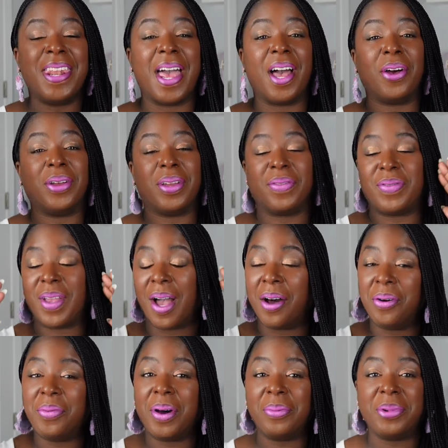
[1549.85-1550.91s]
Now, if
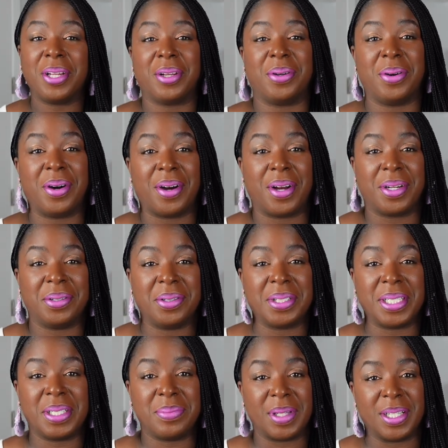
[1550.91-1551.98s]
y'all want me to go harder on
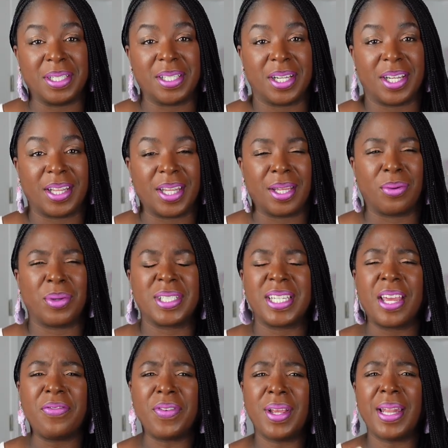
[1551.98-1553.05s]
this military thing, which
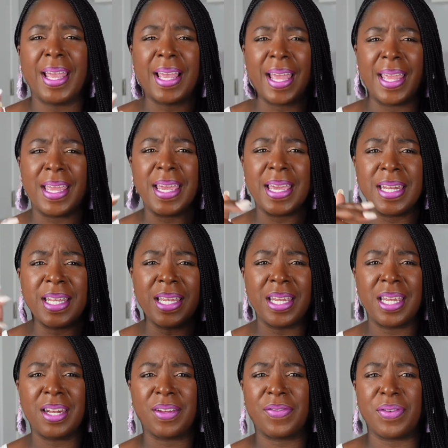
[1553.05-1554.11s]
I feel like I hit it
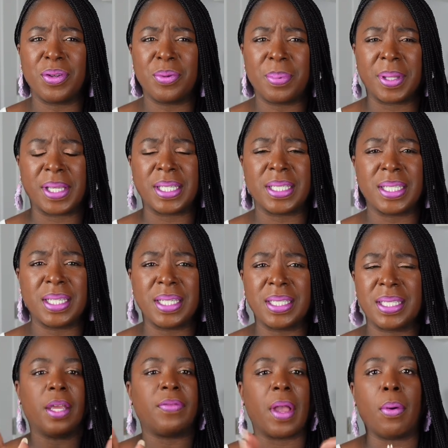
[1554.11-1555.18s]
in a few places,
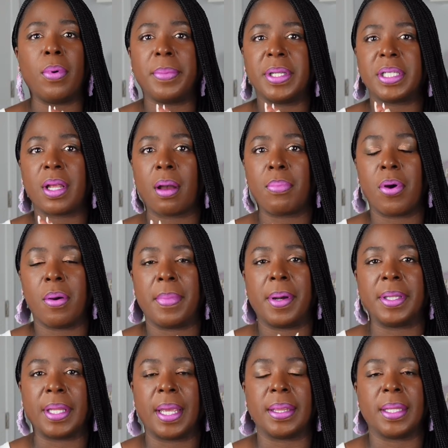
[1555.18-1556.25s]
if y'all want me to talk more
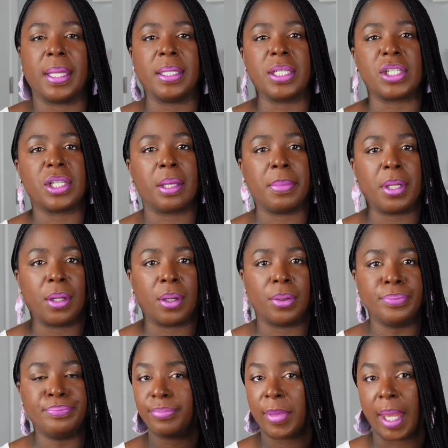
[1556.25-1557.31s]
about that, then just let me
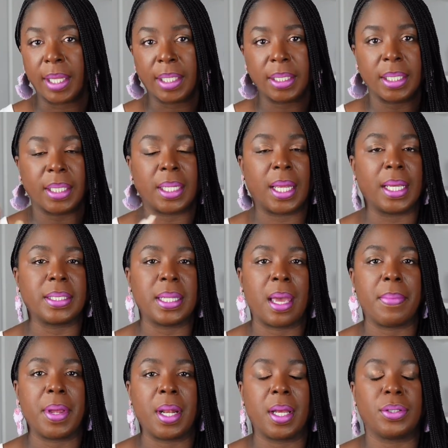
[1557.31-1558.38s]
know, like you did the last
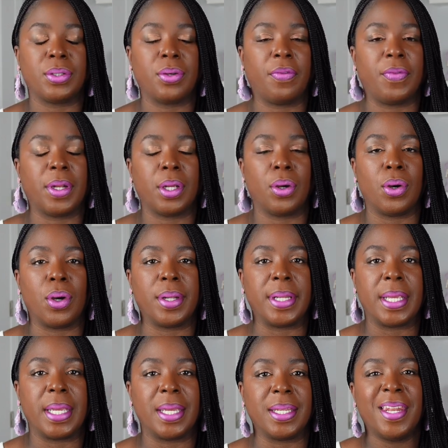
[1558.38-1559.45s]
time, and I'll do a video on
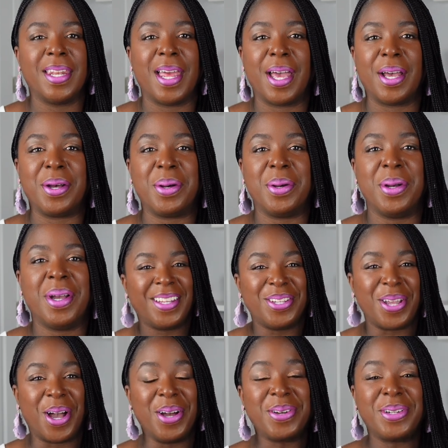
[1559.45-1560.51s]
it. Now,
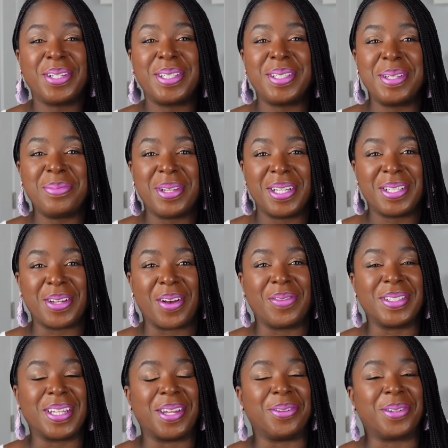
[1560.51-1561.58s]
y'all gonna see me in this
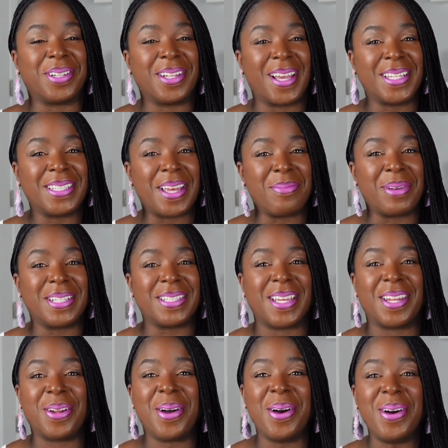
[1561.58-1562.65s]
office. I know the last time I
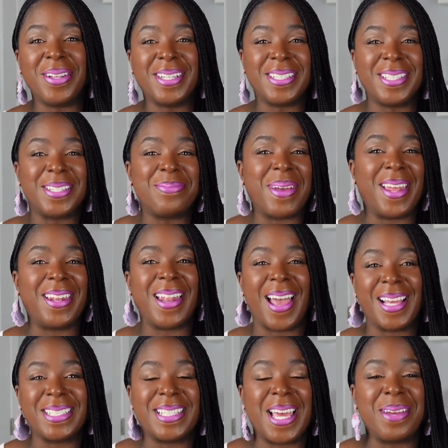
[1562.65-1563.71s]
said, oh, this is my
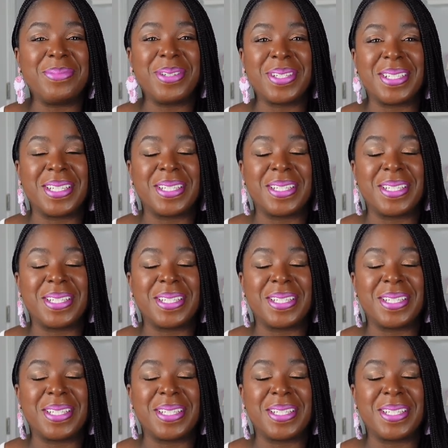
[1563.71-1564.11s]
last time using